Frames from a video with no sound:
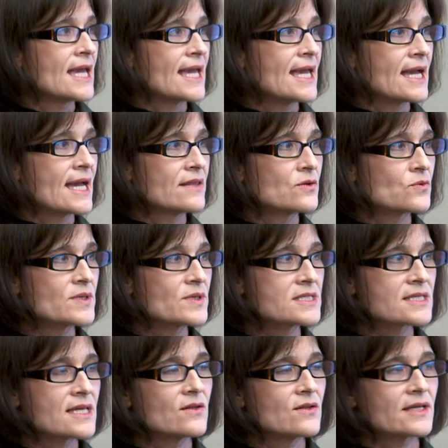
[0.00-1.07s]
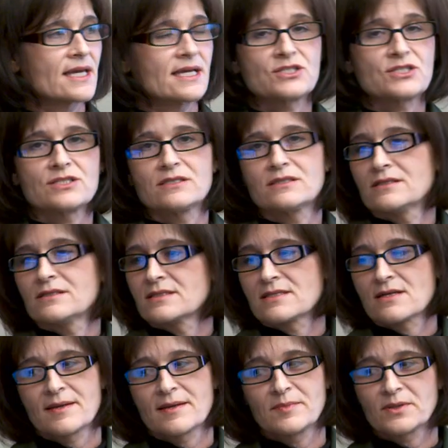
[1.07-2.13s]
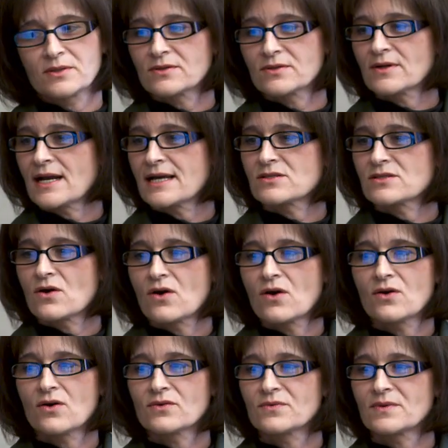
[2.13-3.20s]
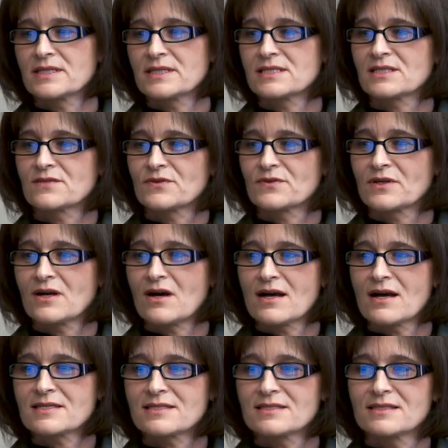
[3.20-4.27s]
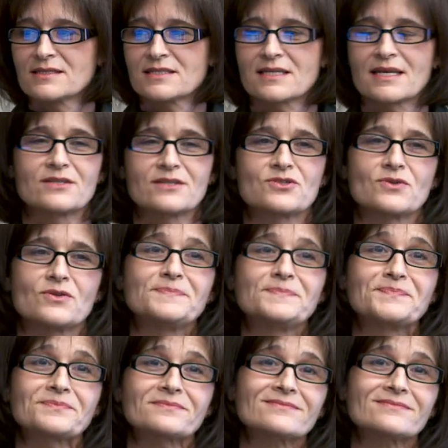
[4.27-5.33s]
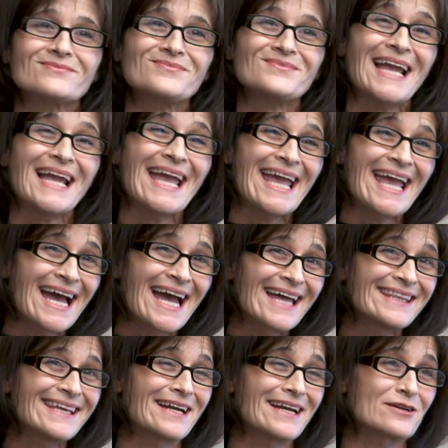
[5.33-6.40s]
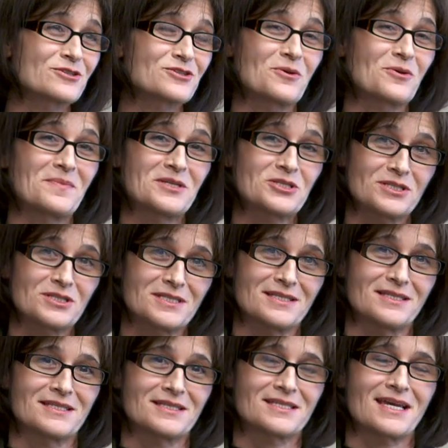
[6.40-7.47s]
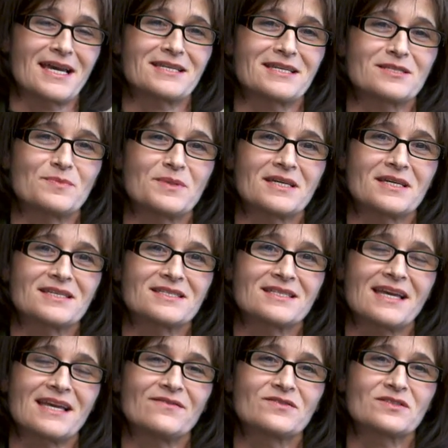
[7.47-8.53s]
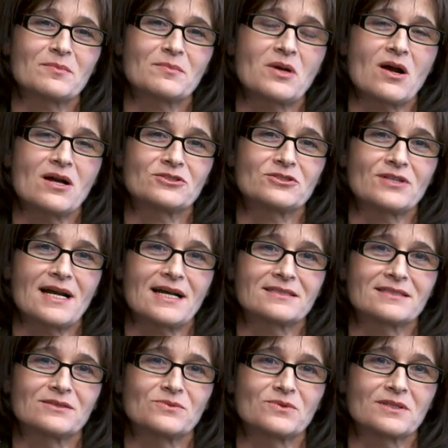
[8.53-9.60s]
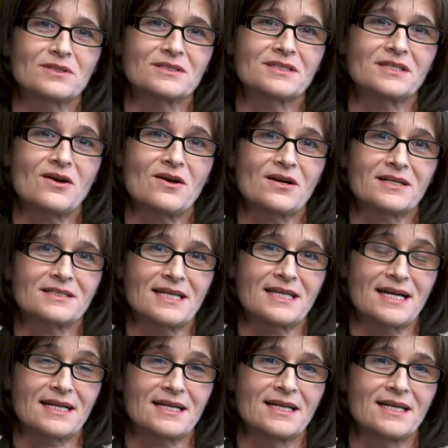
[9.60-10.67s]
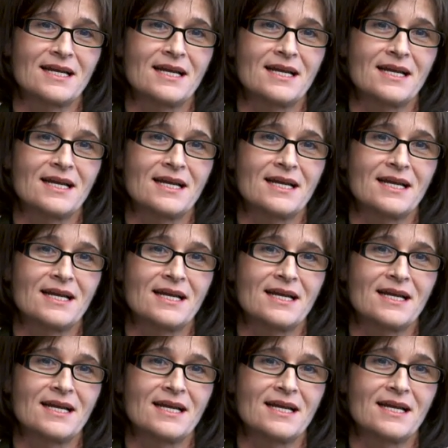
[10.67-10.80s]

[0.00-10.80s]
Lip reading: And the risk allocation, the design builder has all the risk for the costs and the schedule and the errors and omissions in this case, because they've subcontracted the work to the architect.